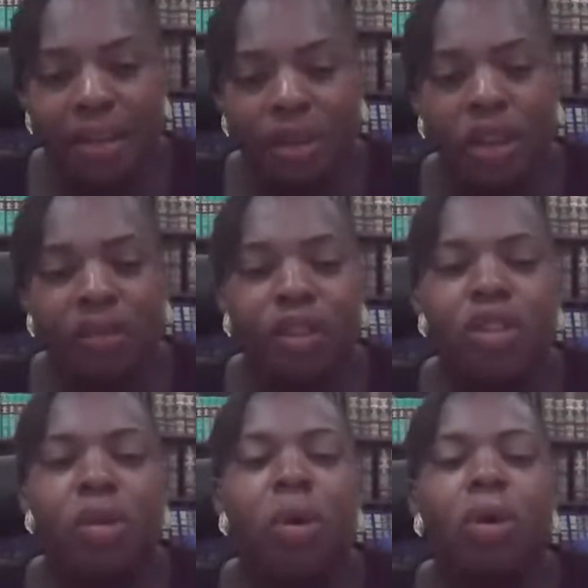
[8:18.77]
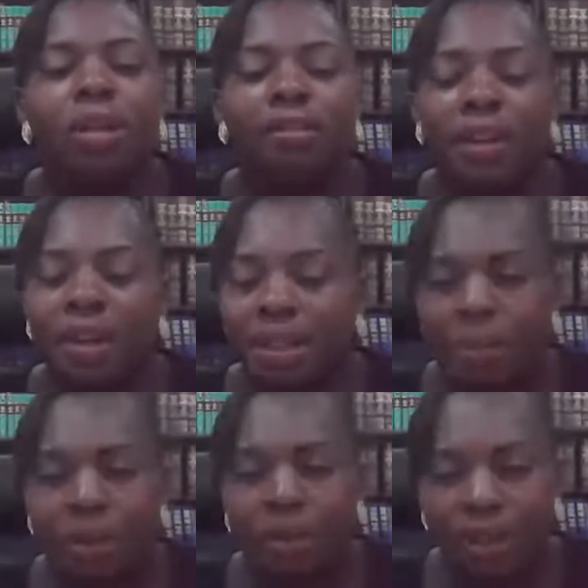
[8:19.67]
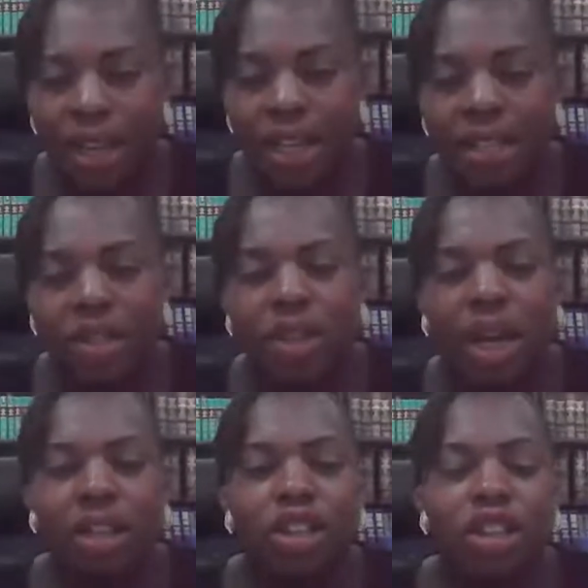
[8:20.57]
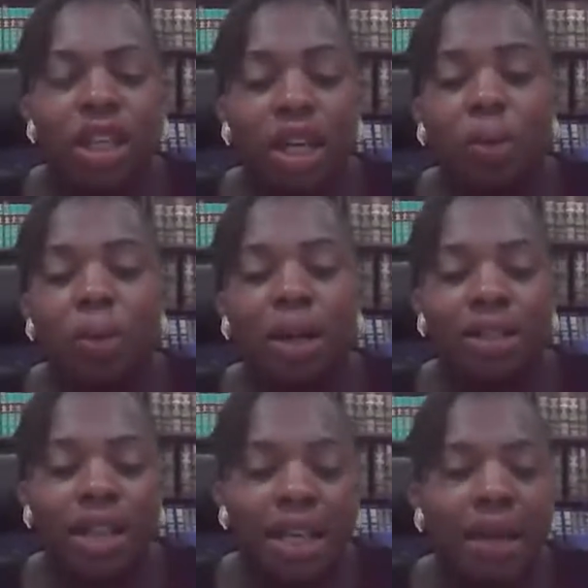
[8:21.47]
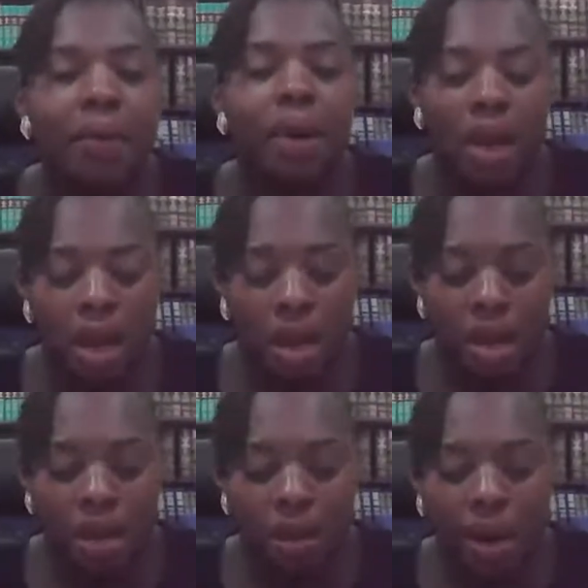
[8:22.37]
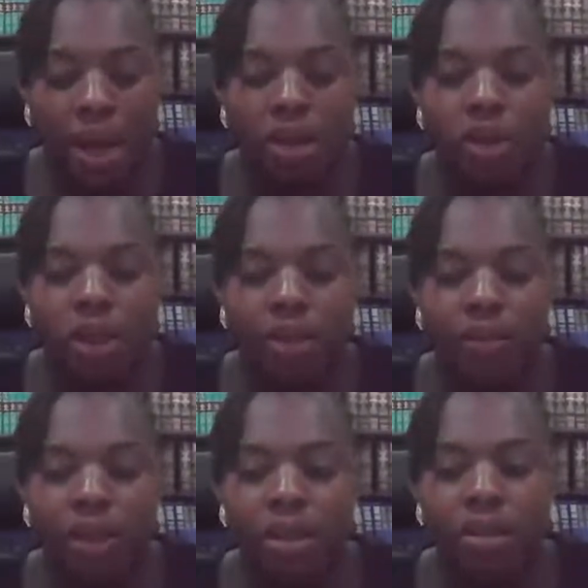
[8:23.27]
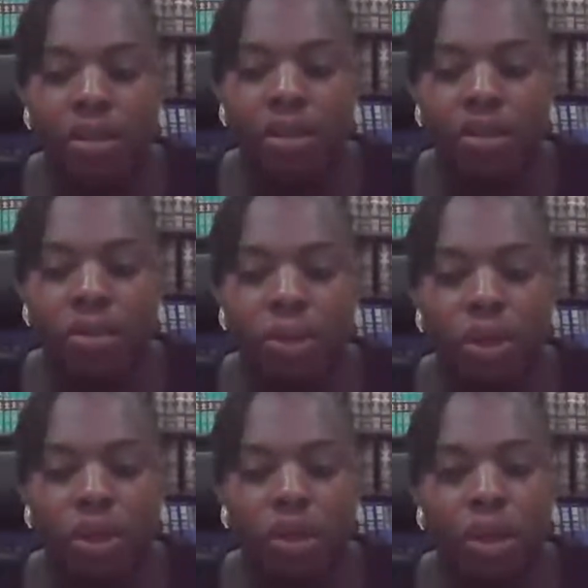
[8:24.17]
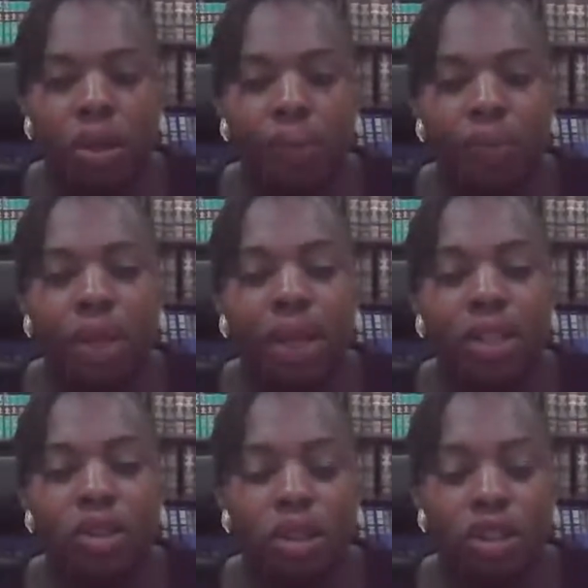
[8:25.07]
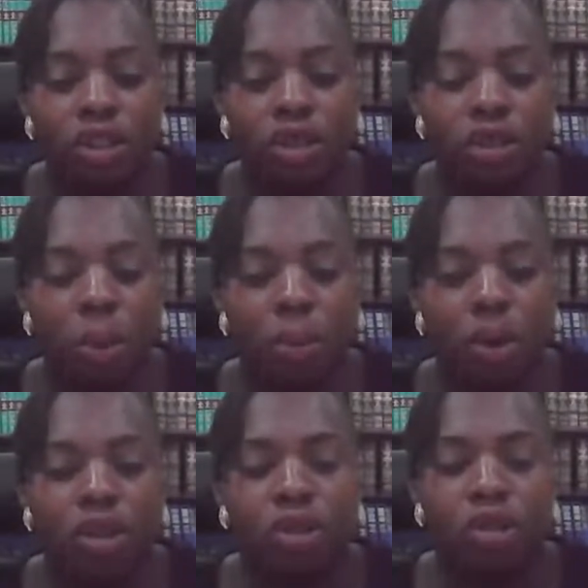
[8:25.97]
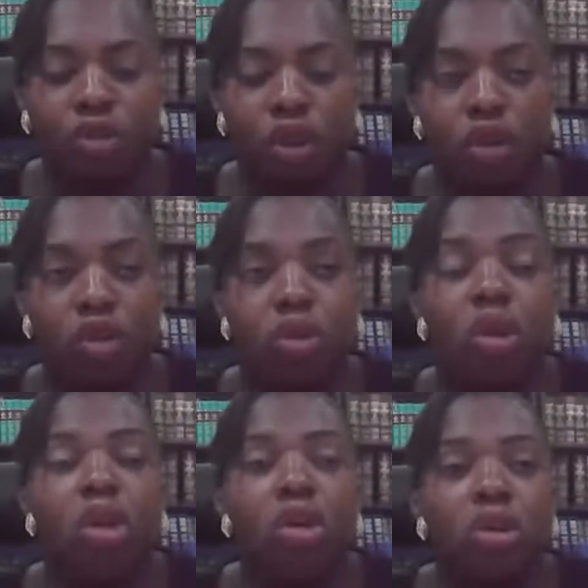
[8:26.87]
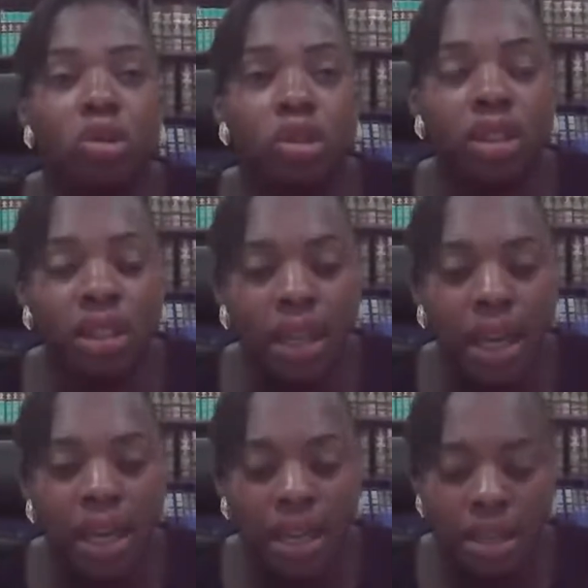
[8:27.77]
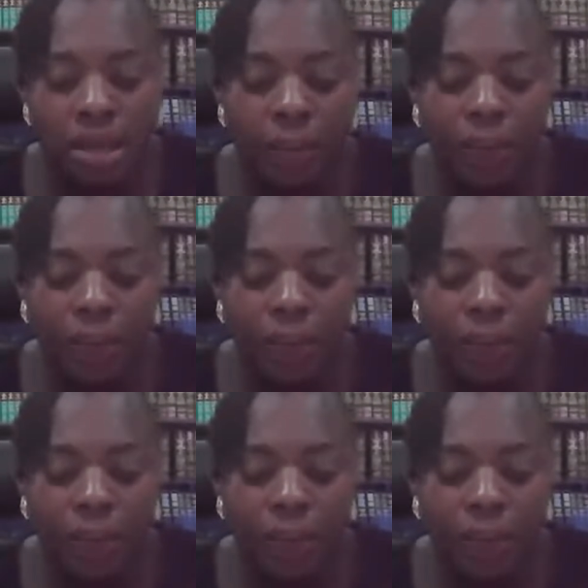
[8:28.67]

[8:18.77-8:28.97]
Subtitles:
I've done a video on the various types of legacies. You can check it up on our channel. You know, I can also leave the description, the link to the description box for you to see it.